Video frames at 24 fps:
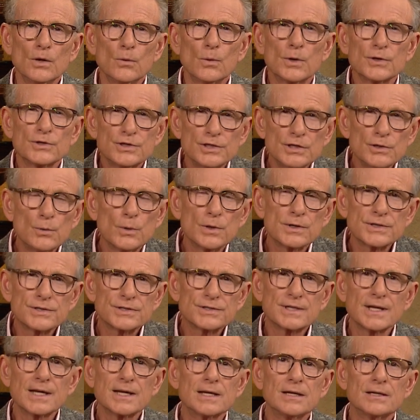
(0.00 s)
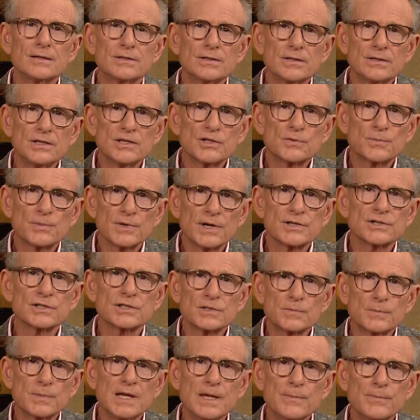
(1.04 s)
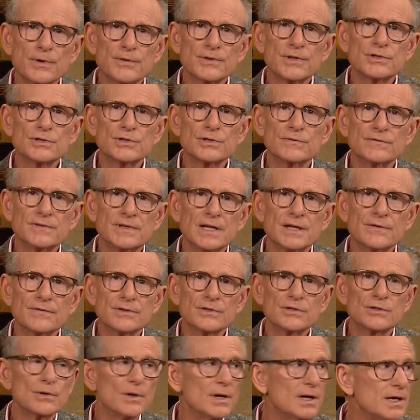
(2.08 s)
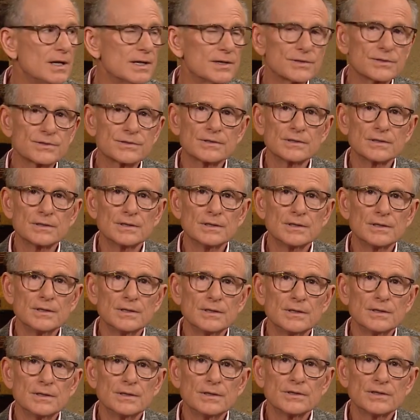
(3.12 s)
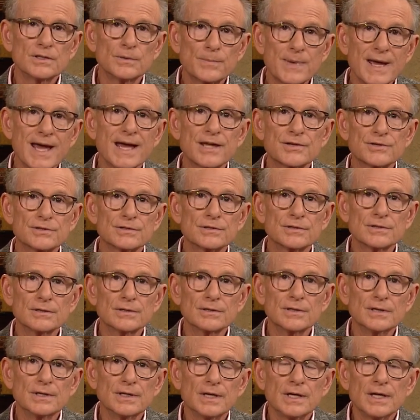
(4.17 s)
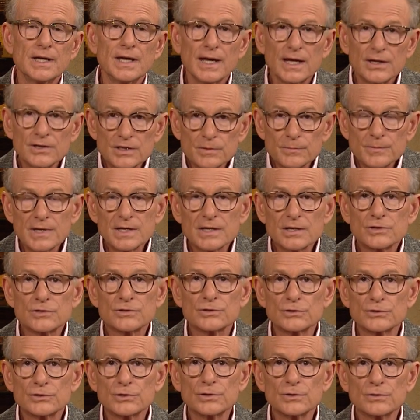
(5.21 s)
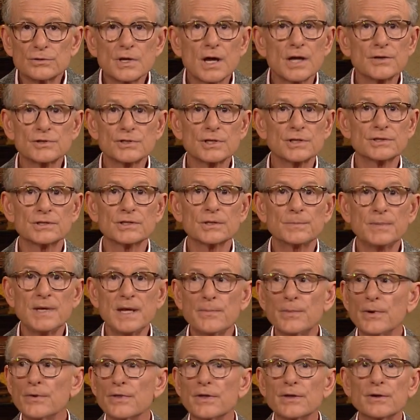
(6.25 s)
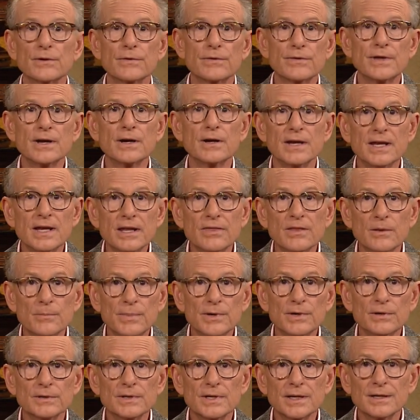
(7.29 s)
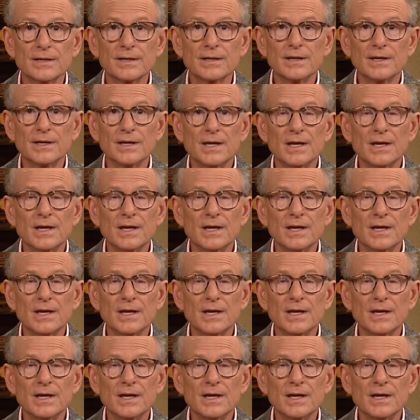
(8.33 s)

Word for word: What do you want to say to these precious people that you've given to us to pastor and to minister to not just the people that are there in the building,